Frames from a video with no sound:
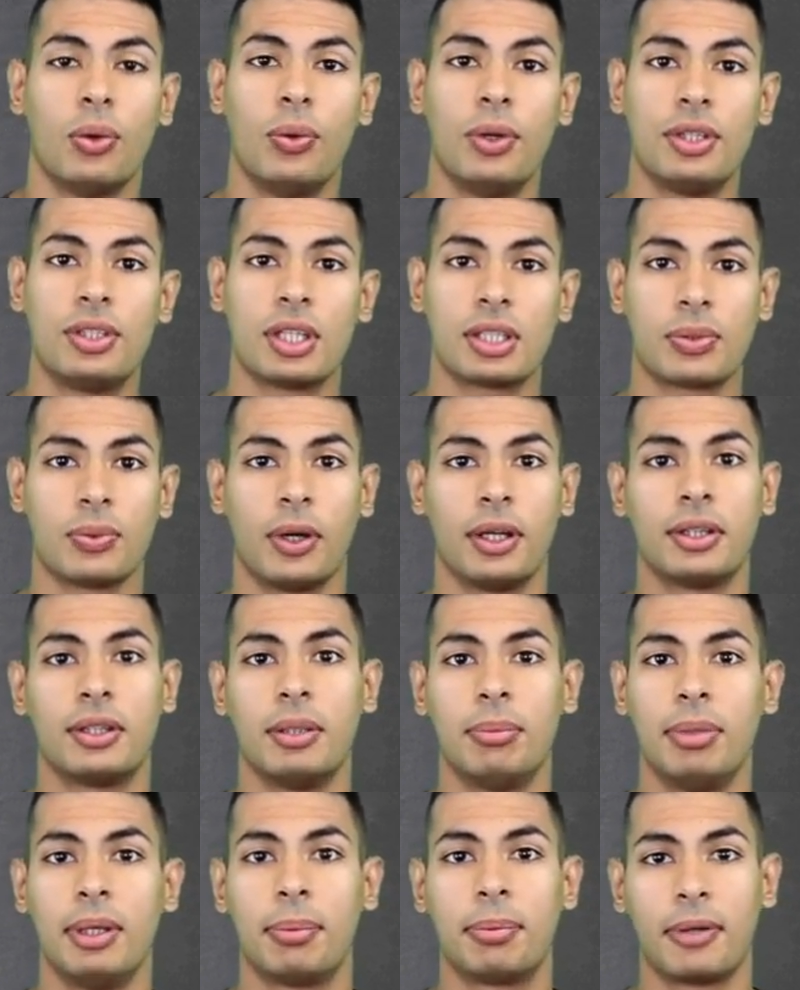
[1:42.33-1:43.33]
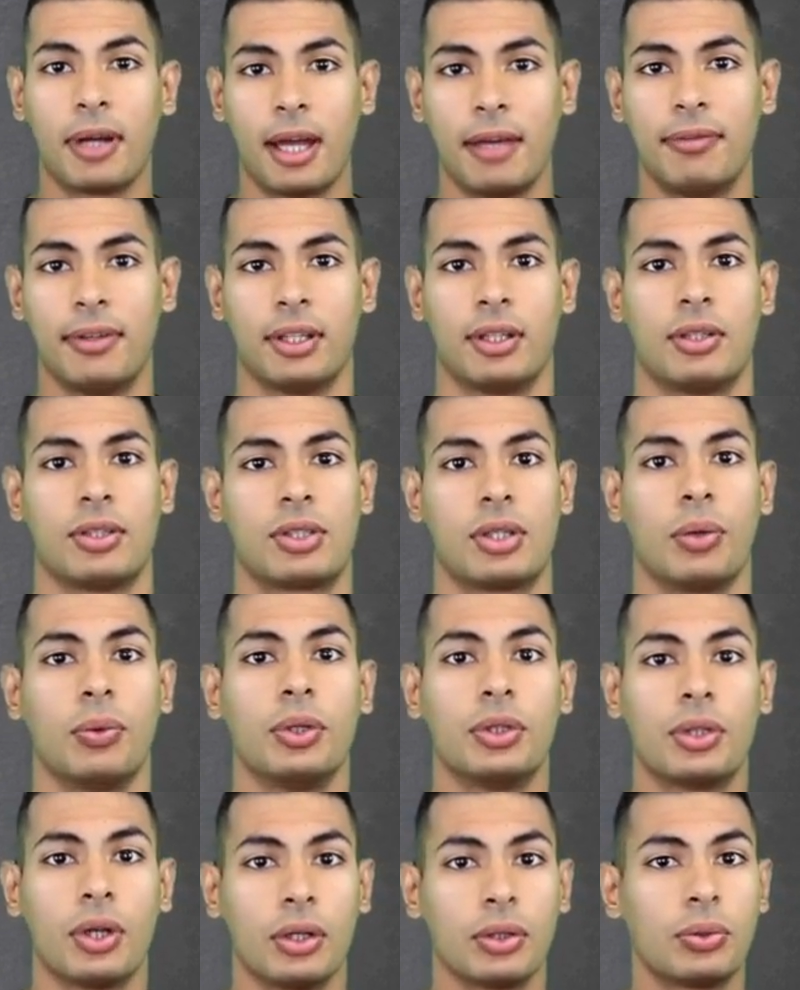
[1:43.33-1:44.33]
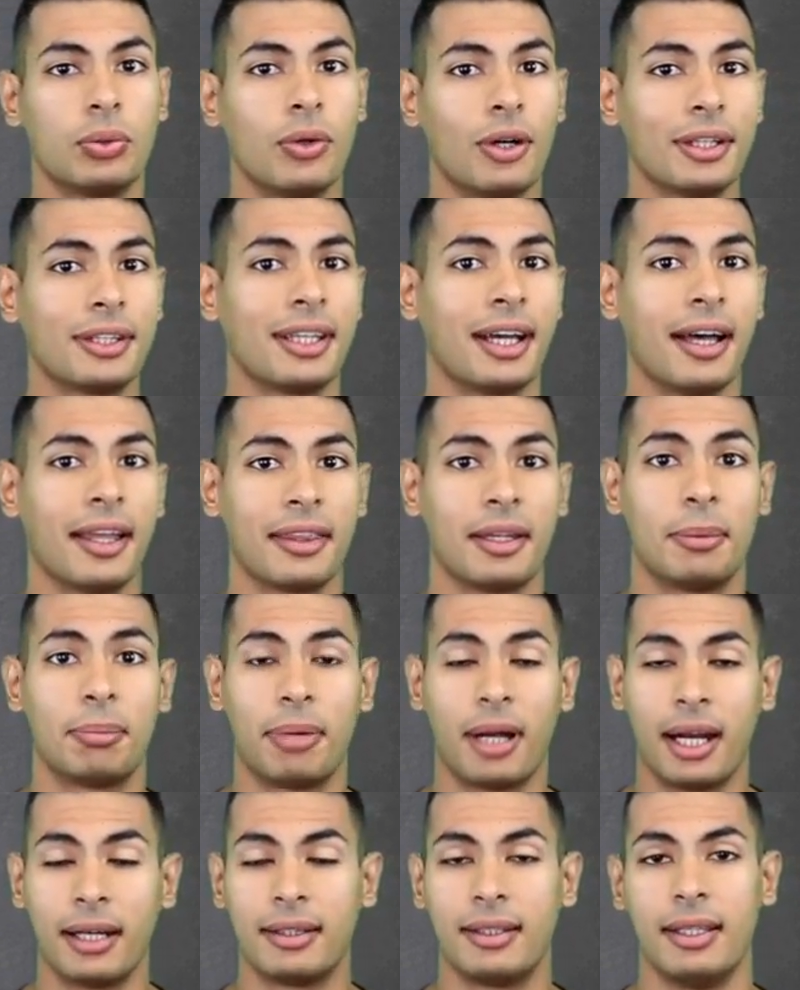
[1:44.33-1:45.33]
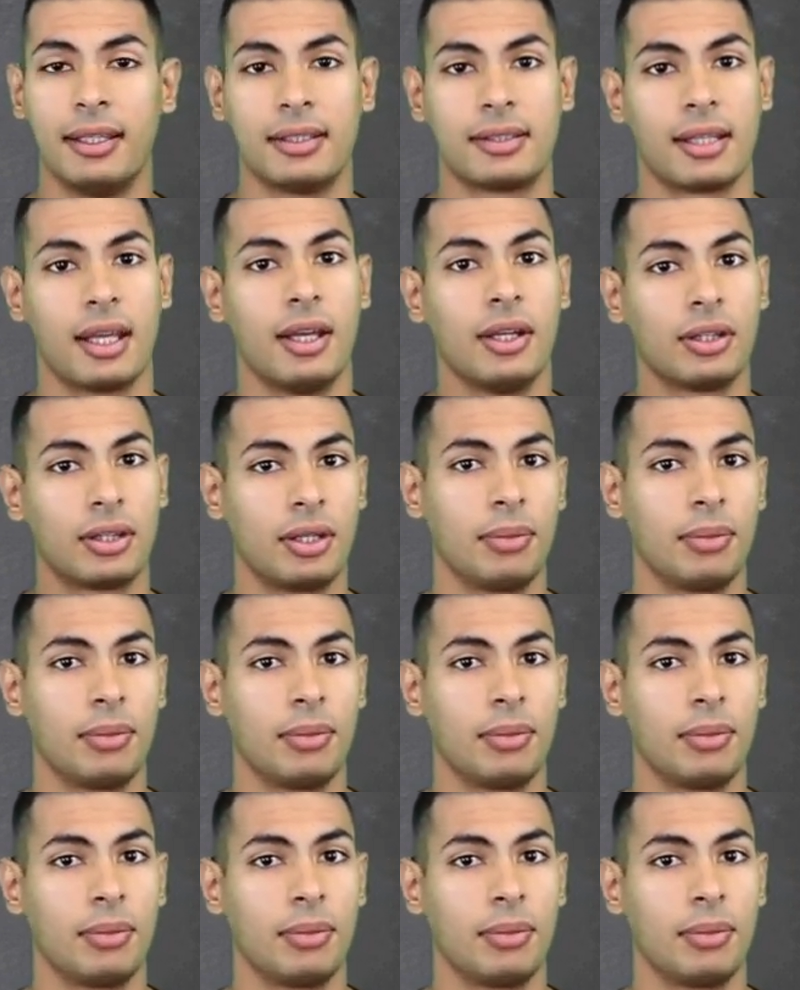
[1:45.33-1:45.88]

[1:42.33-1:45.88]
we just want to be private, so we don't want other parties